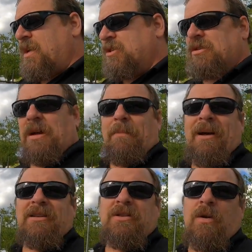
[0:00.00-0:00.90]
So something
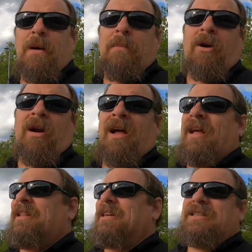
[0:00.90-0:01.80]
else to remember.
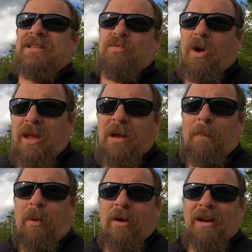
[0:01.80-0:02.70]
This is really
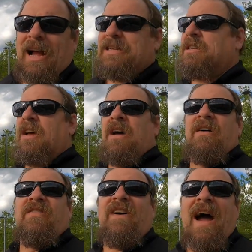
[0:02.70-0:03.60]
important, guys.
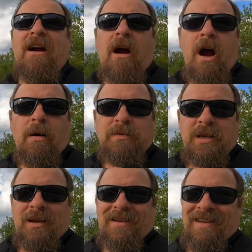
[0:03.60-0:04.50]
Firearms.